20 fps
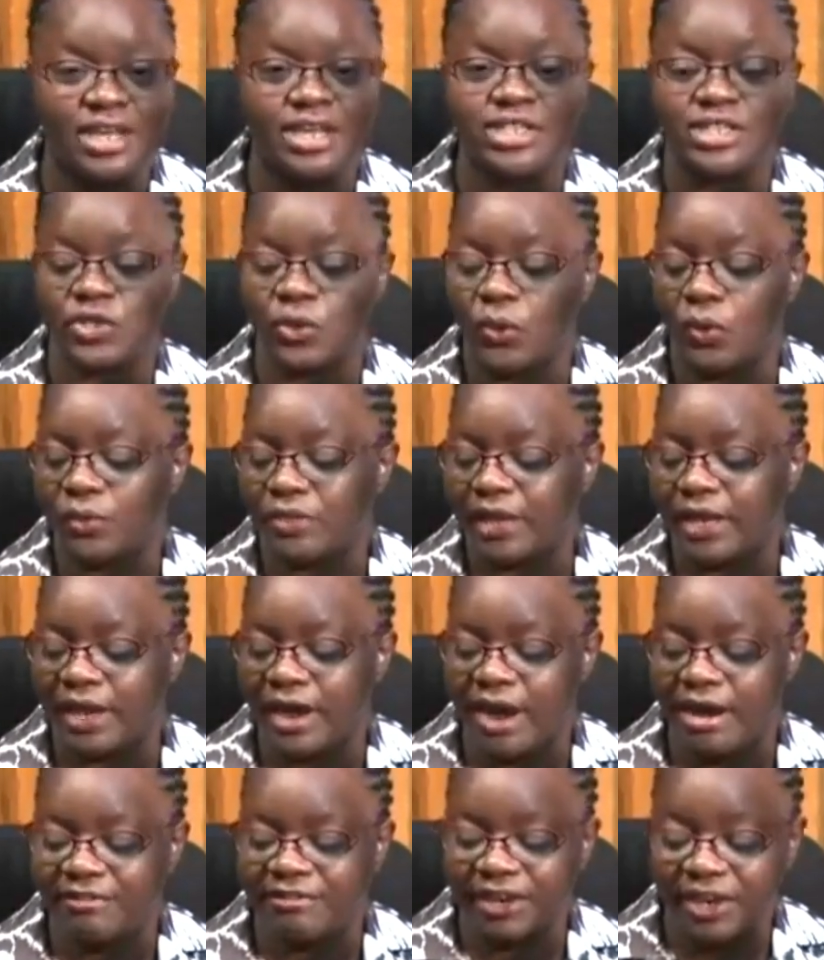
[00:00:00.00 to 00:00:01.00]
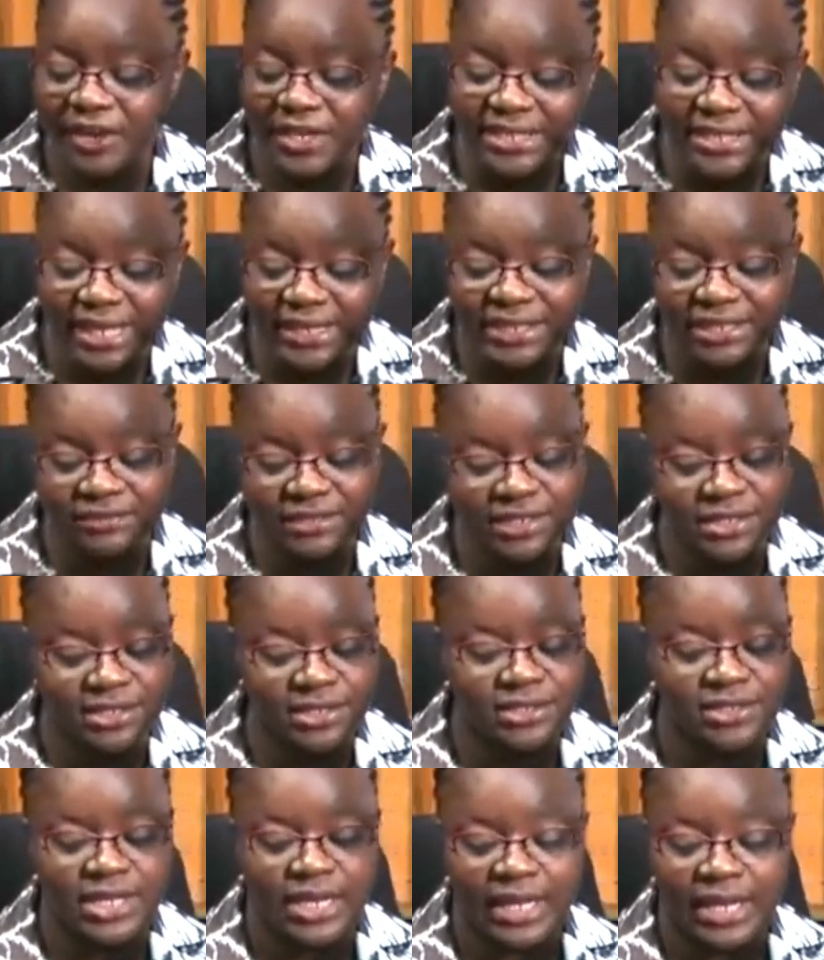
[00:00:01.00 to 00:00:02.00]
So there are various
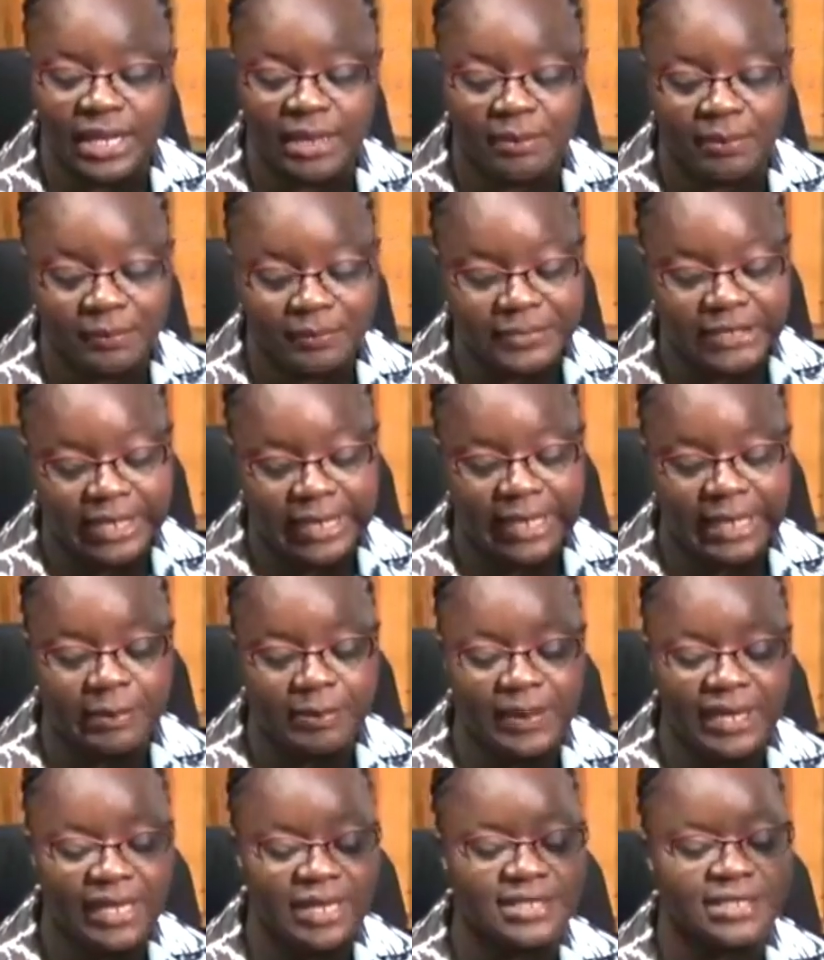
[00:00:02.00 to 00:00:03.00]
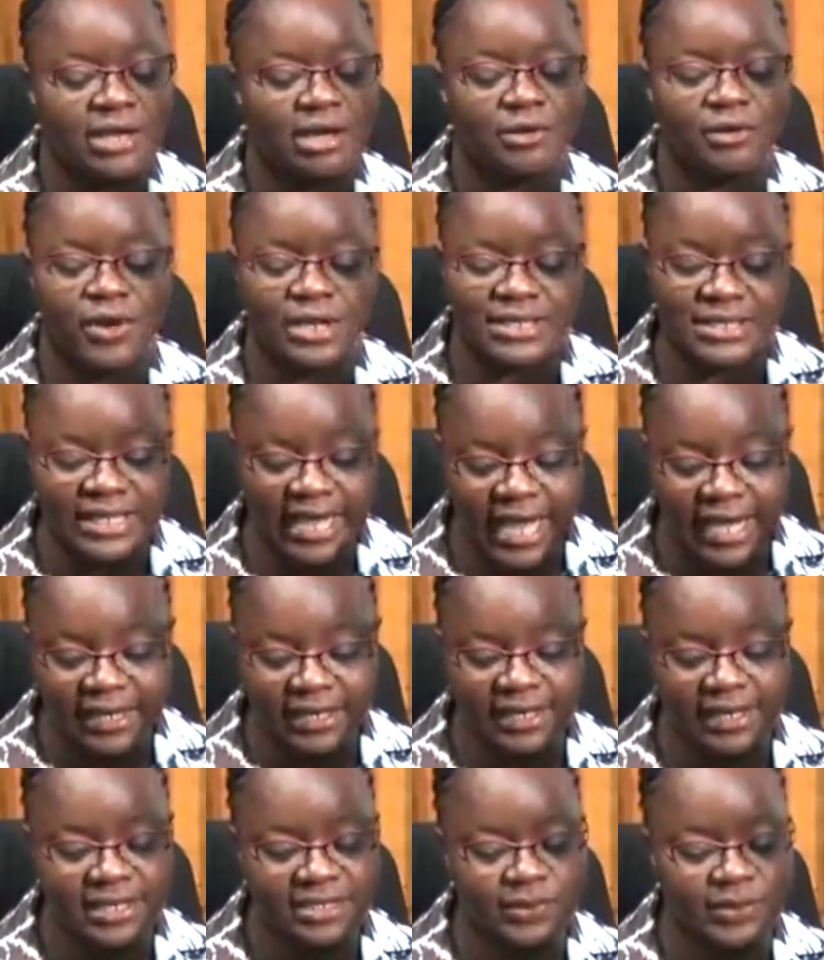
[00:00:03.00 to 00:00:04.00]
activities taking place across the
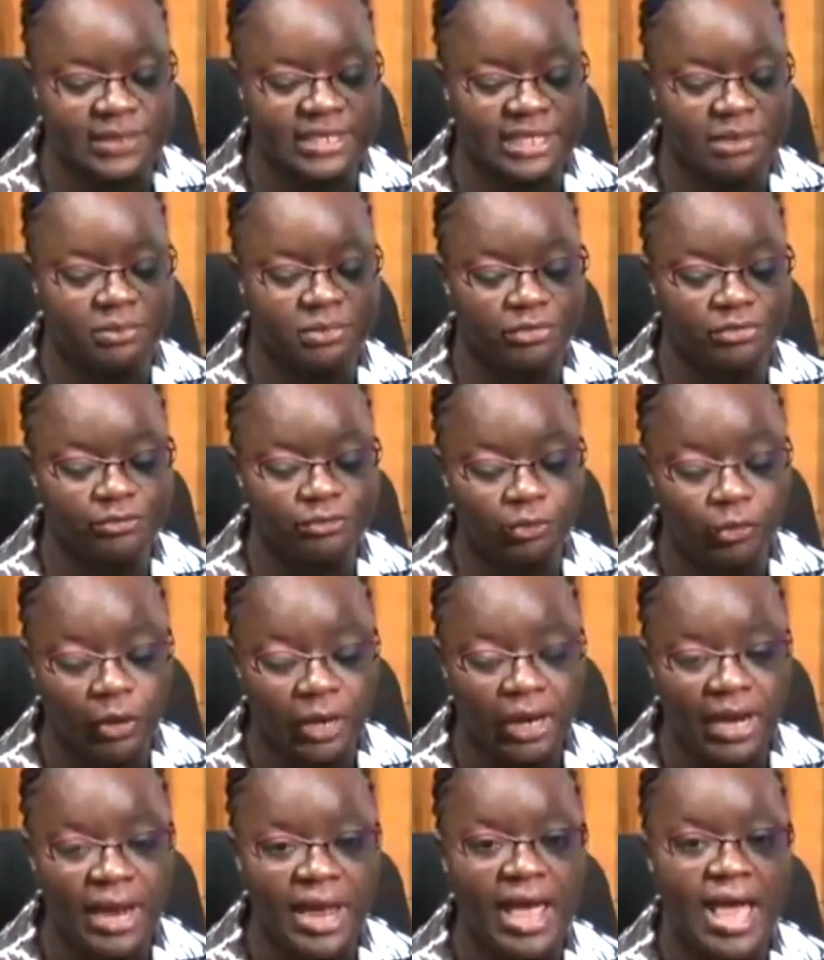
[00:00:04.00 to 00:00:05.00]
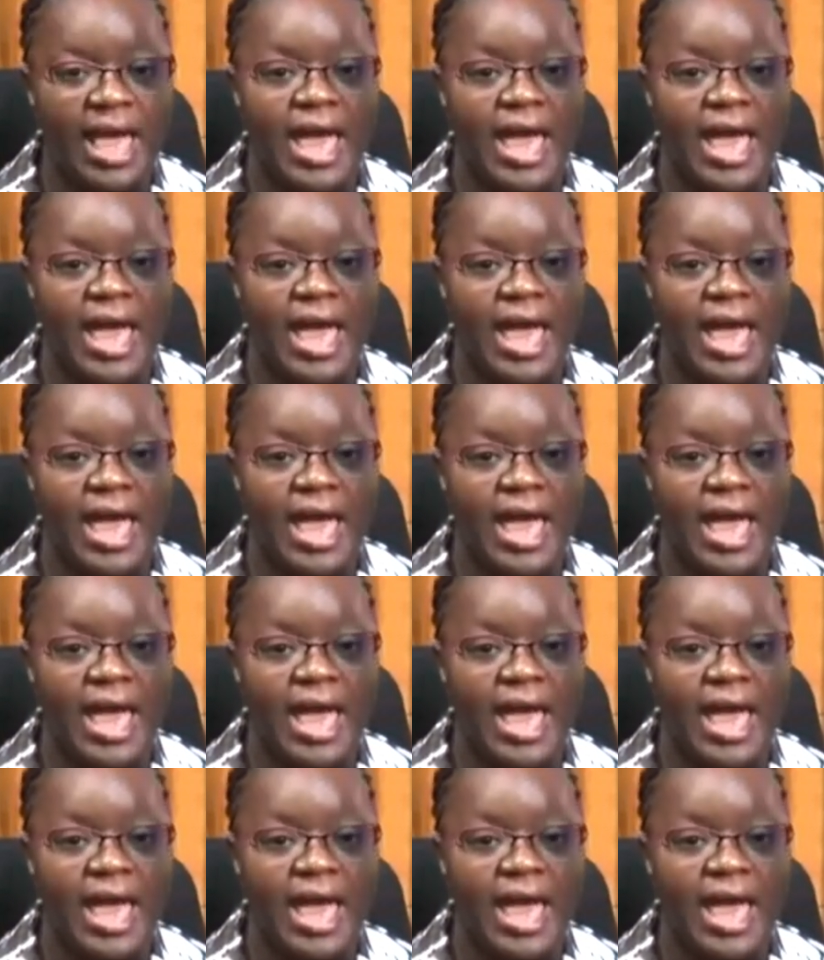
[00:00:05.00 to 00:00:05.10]
island, as was said before,